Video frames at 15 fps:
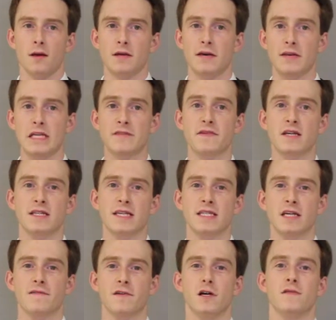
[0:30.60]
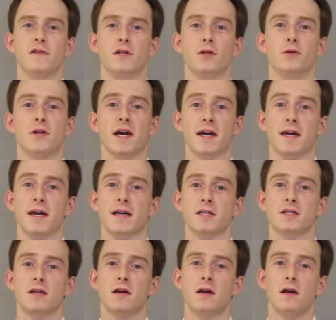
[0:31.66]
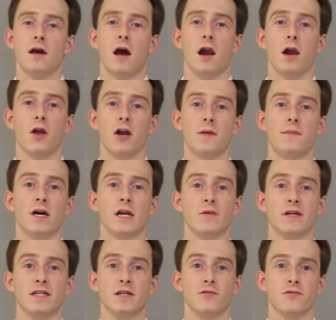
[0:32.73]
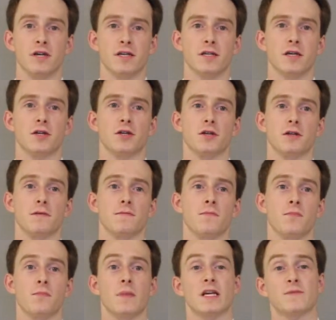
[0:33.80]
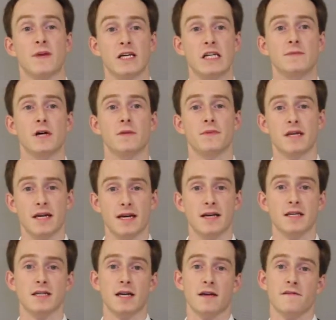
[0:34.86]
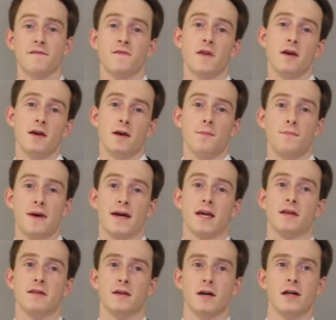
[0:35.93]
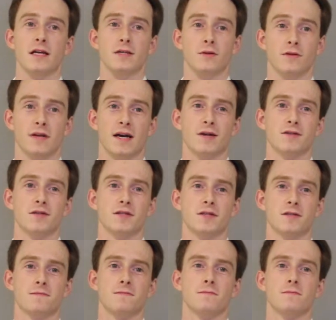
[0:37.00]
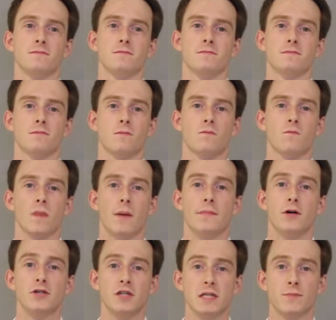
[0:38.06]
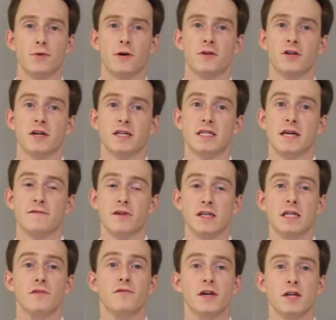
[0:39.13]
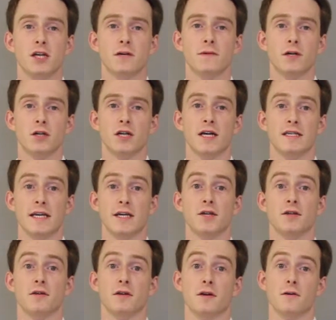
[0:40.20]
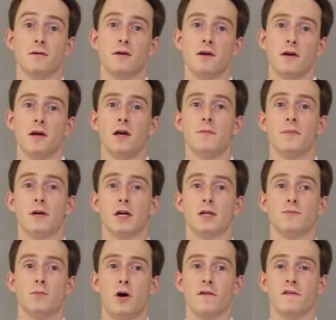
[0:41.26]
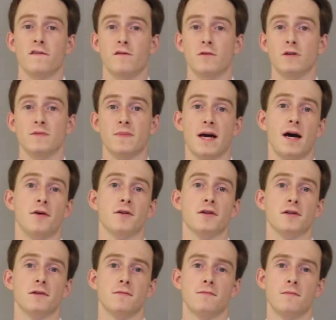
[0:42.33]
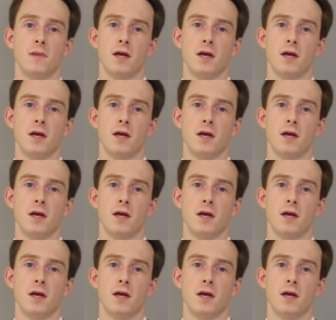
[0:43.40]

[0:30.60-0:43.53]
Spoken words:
Now, these have existed for over 2 decades. A lot of money went into researching them, especially by BASF, back in the early 2000s. Most of these projects never actually reached commercialization though, because MOFs form as powders.